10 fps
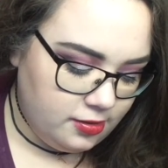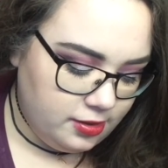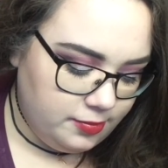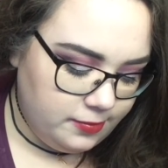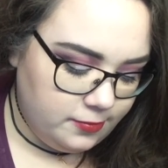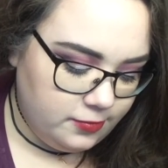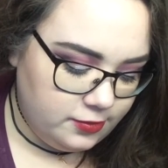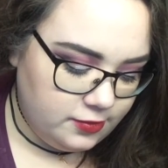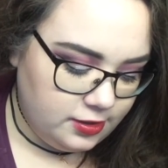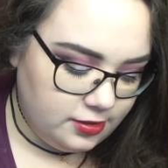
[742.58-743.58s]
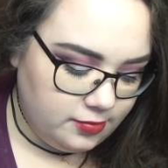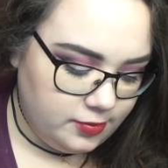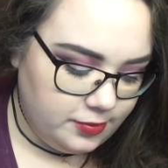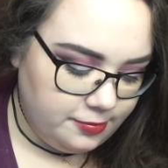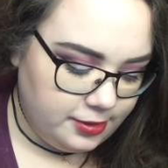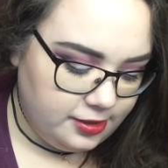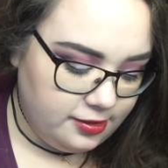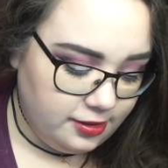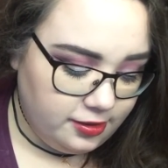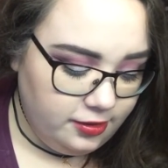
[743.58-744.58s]
Like, people will just think I'm a bit
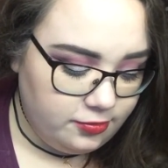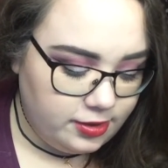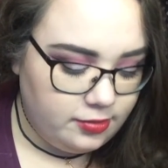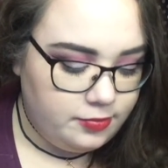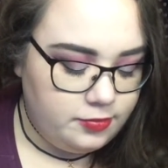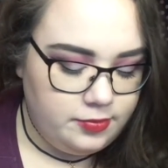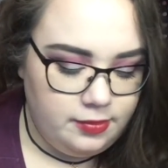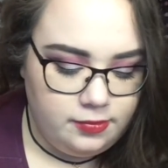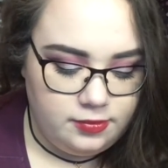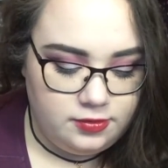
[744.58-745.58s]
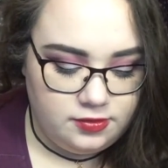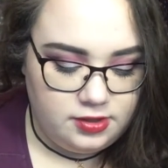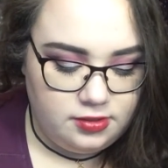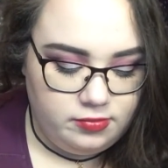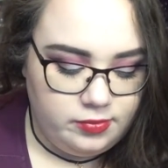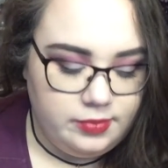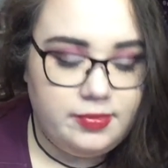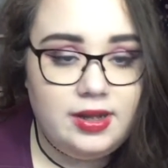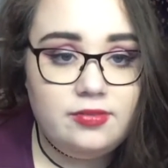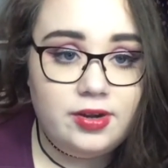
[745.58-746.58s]
mad, like I'd wear, but people will just think I'm a bit
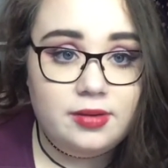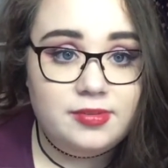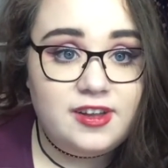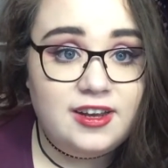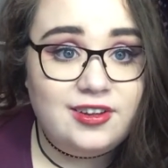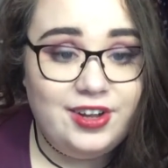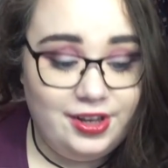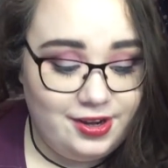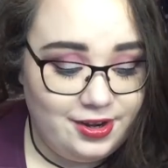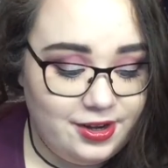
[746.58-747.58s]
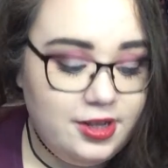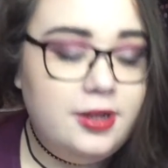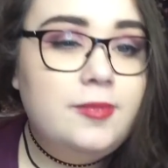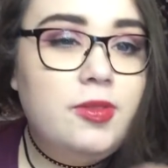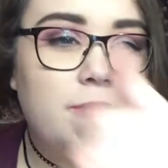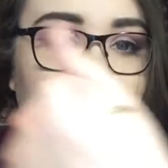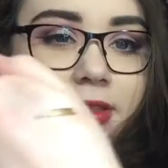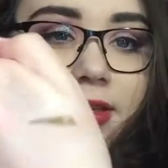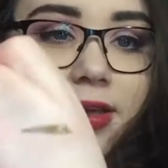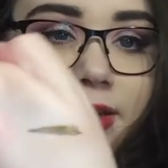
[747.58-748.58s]
mad wearing metallic eyeliner. But
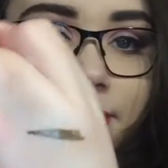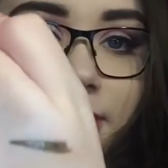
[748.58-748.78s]
it's like a